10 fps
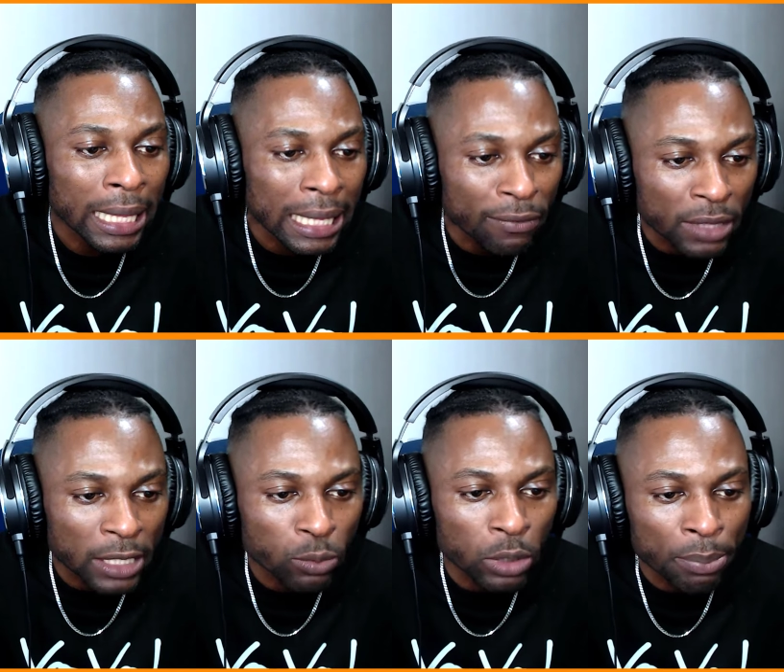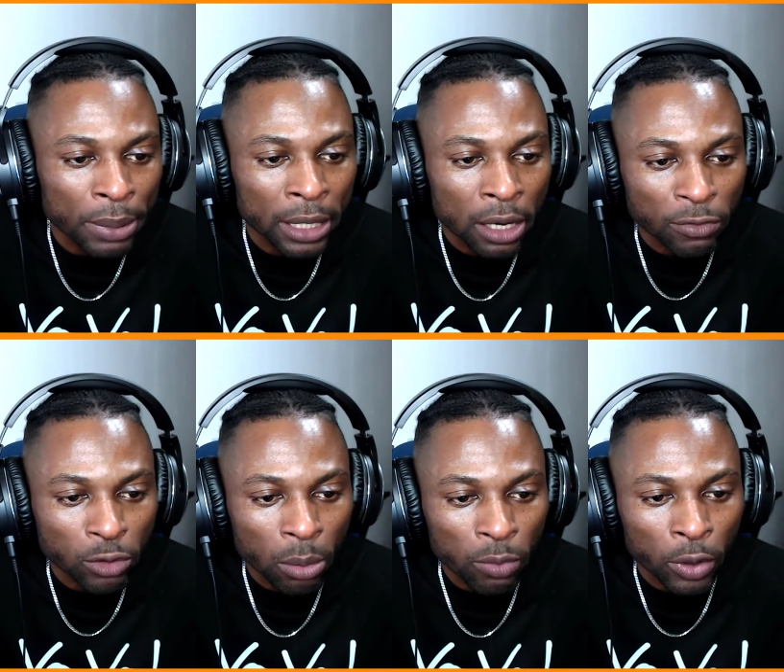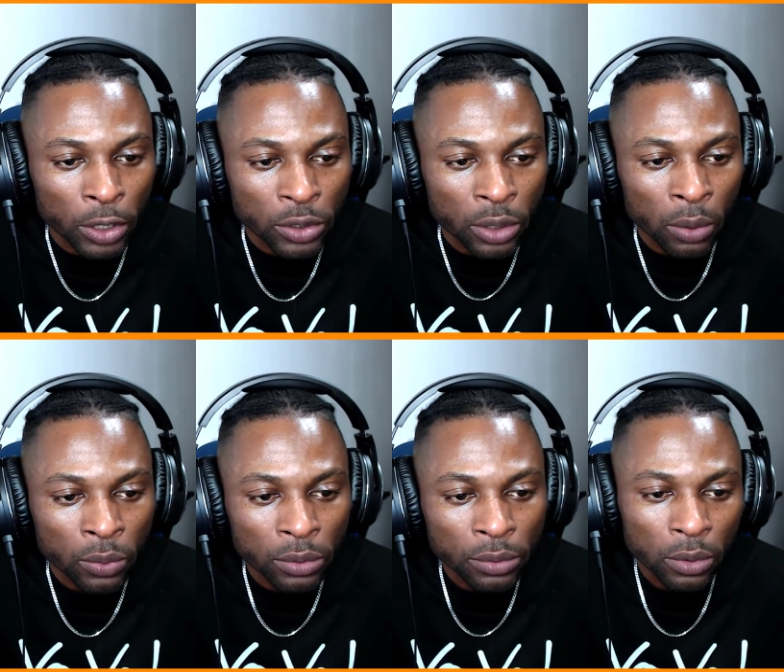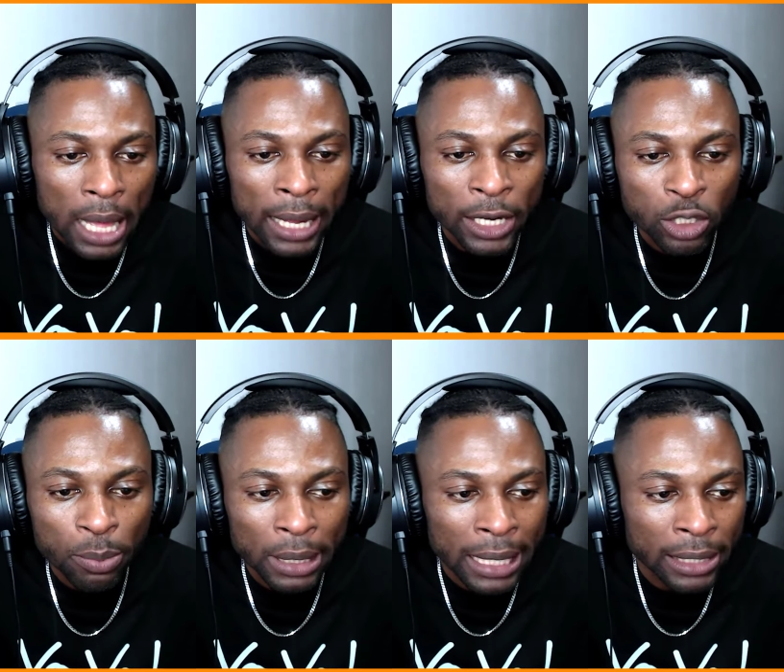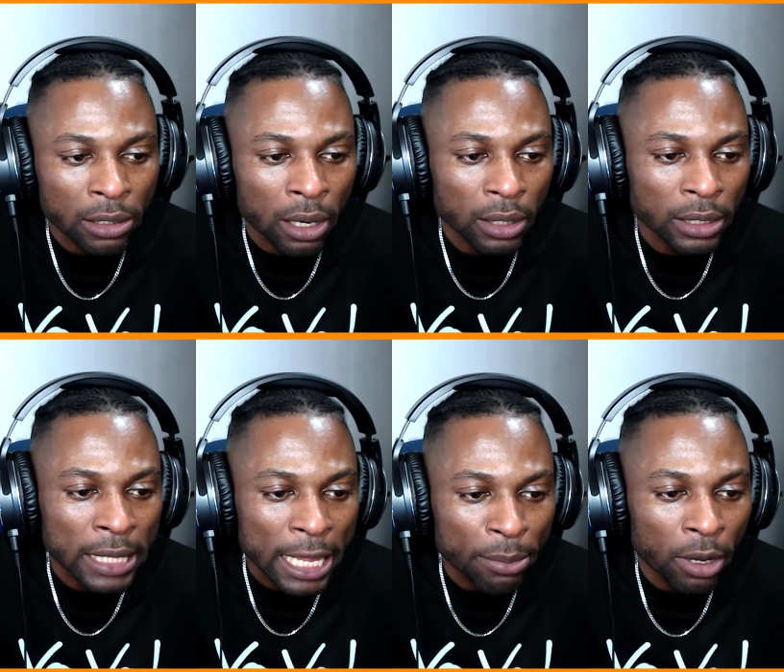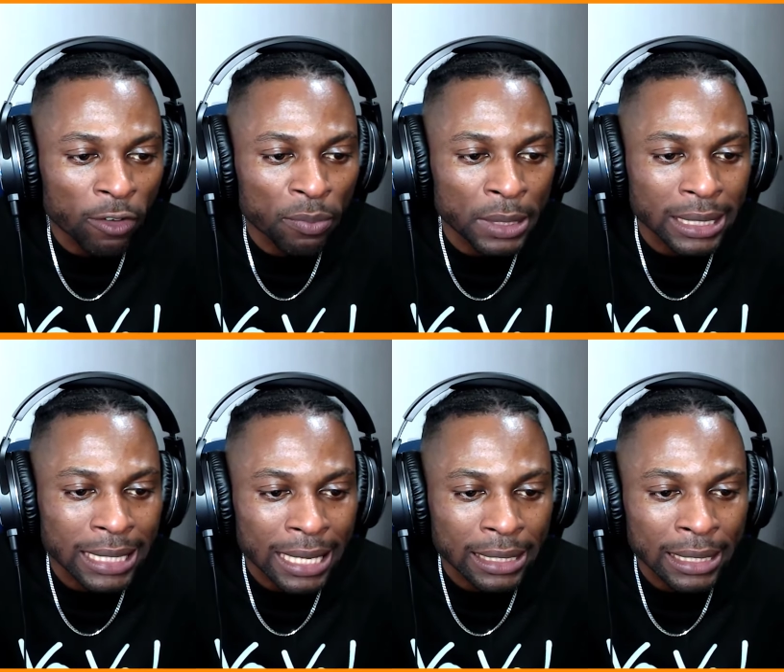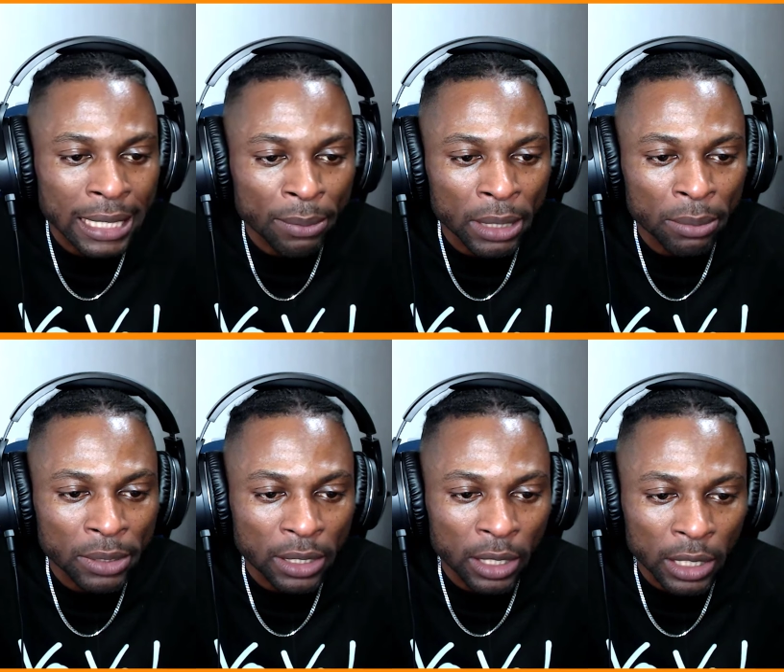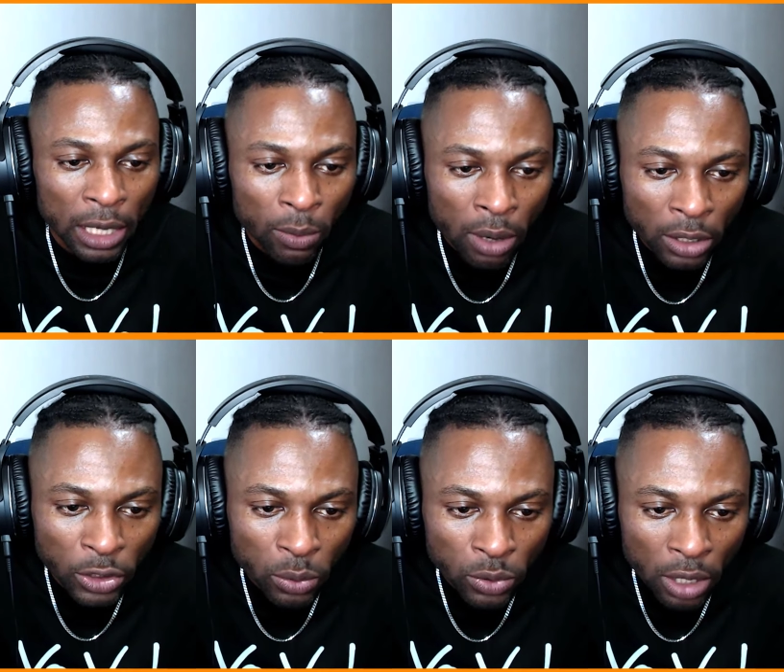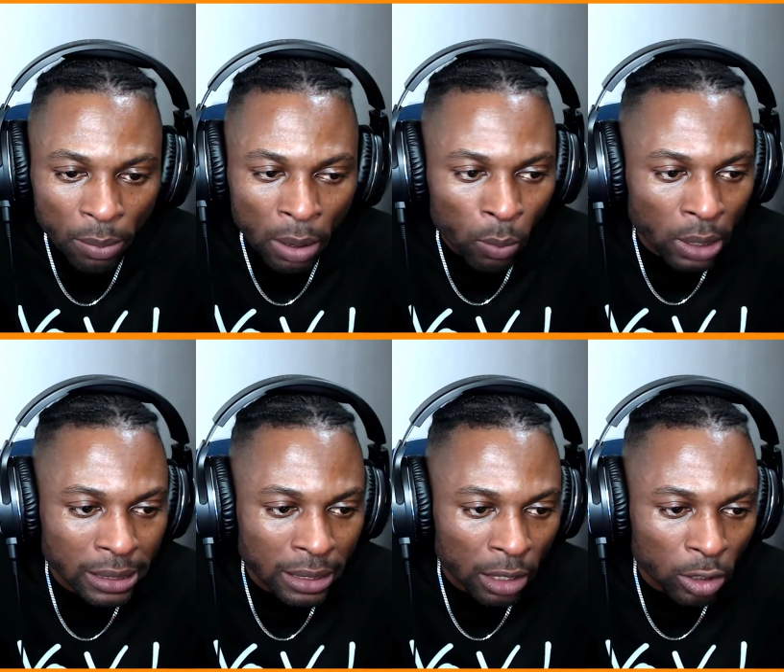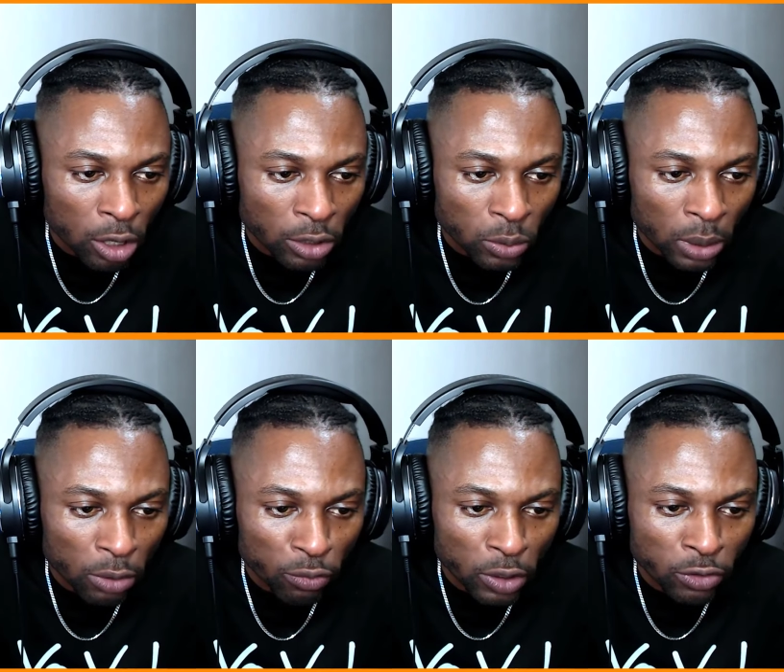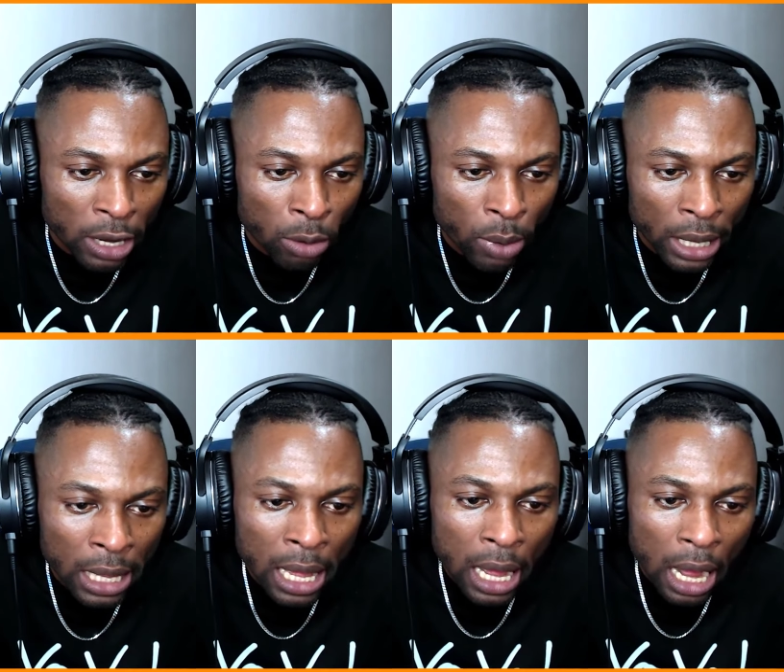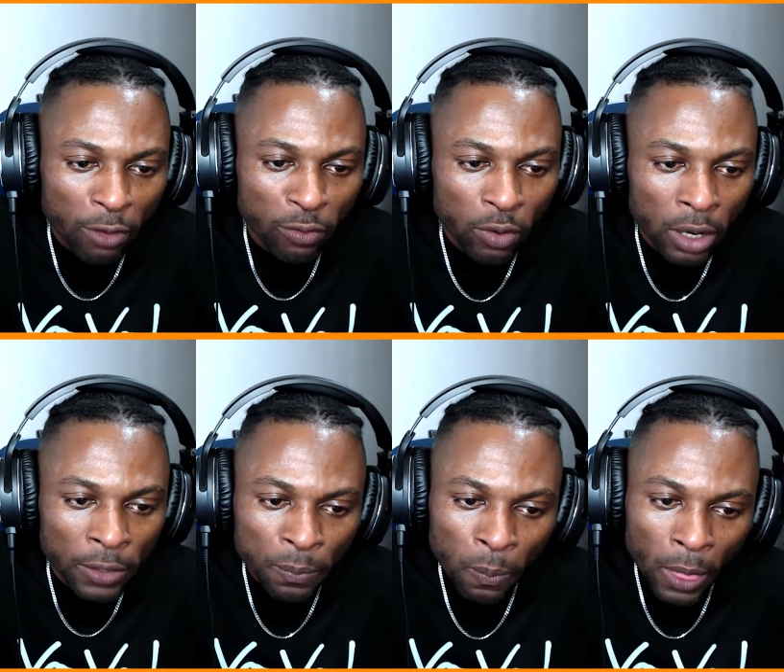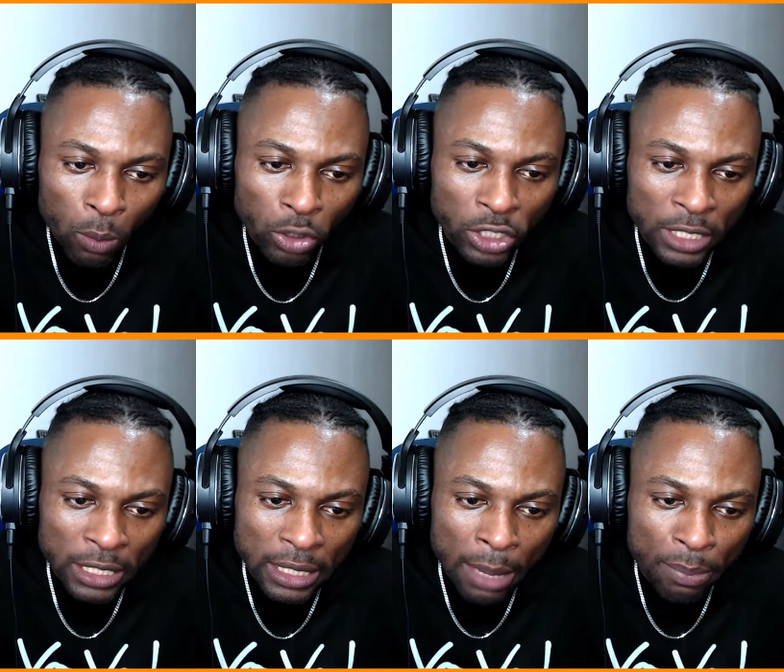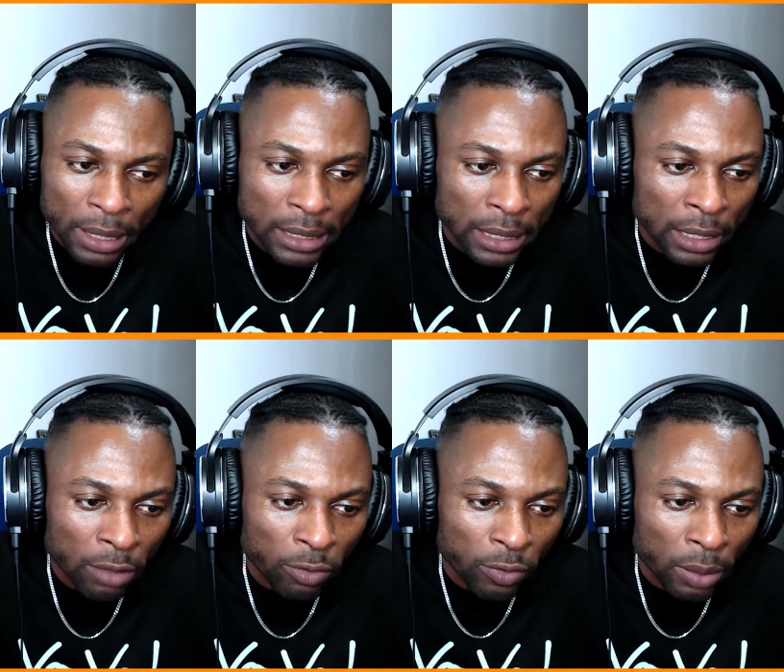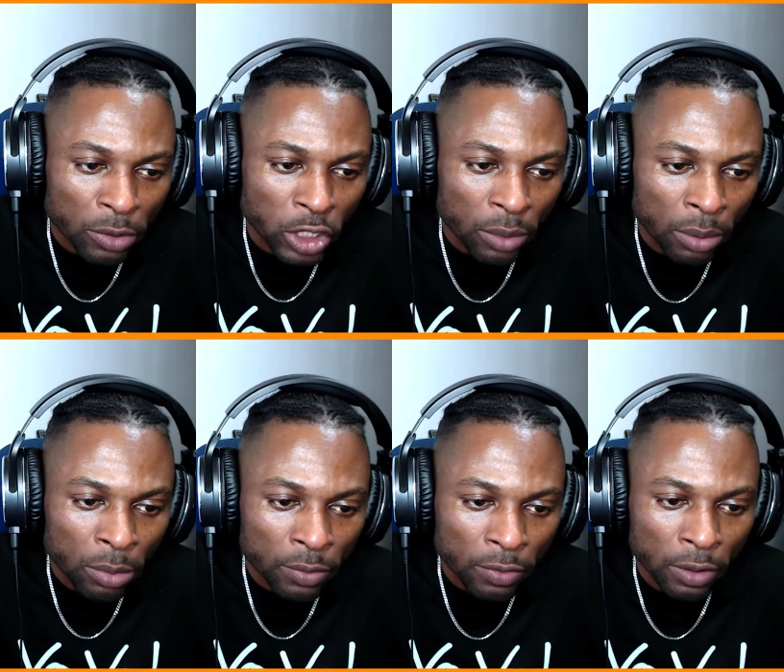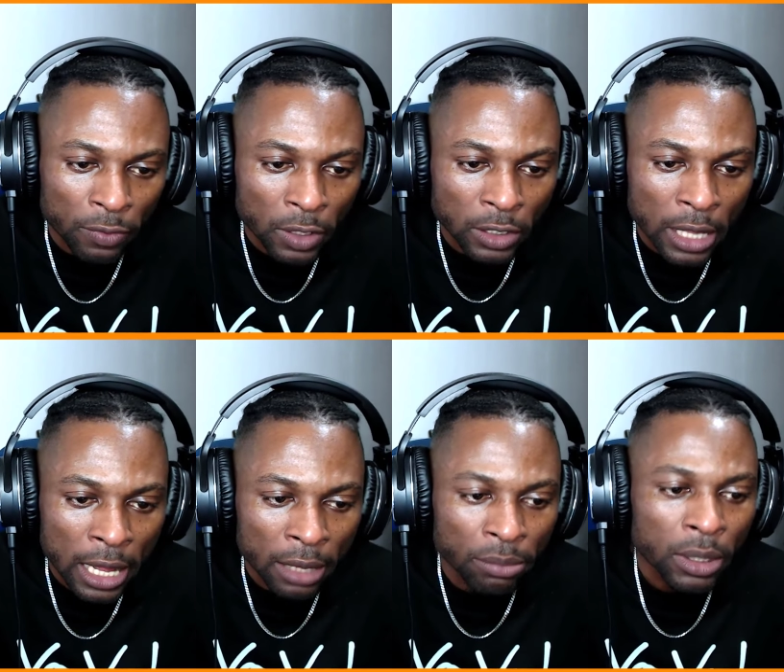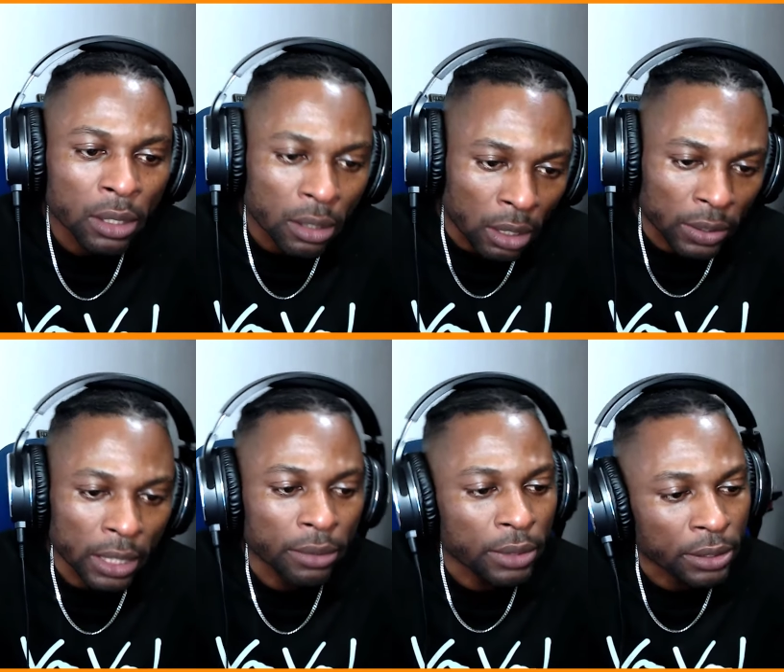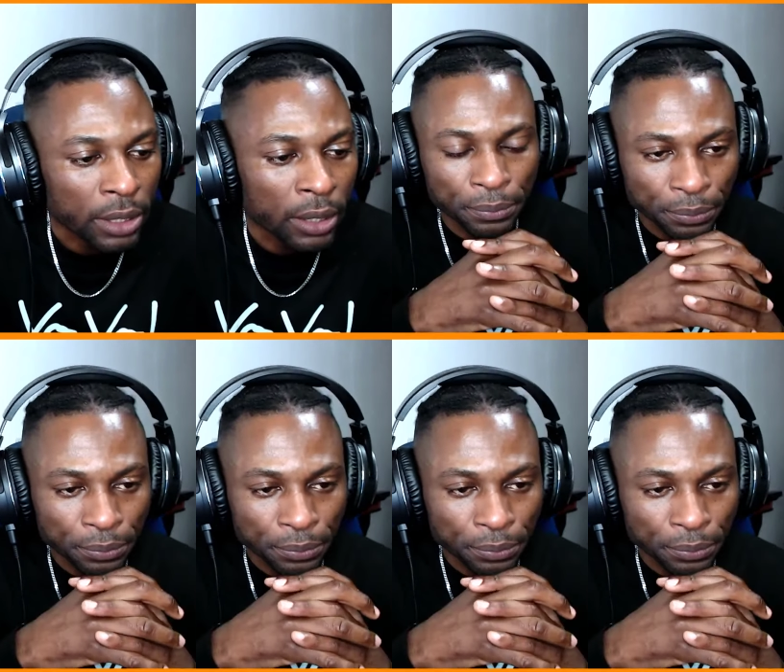If this wouldn't be enough trouble for its own, a little bit later, the neighbour of Mrs. Hansen, namely Mr. Glover, shows up and wants a clogged toilet fixed right away. Have fun watching this epic scene of a famous German movie for the first time. Okay, let's go.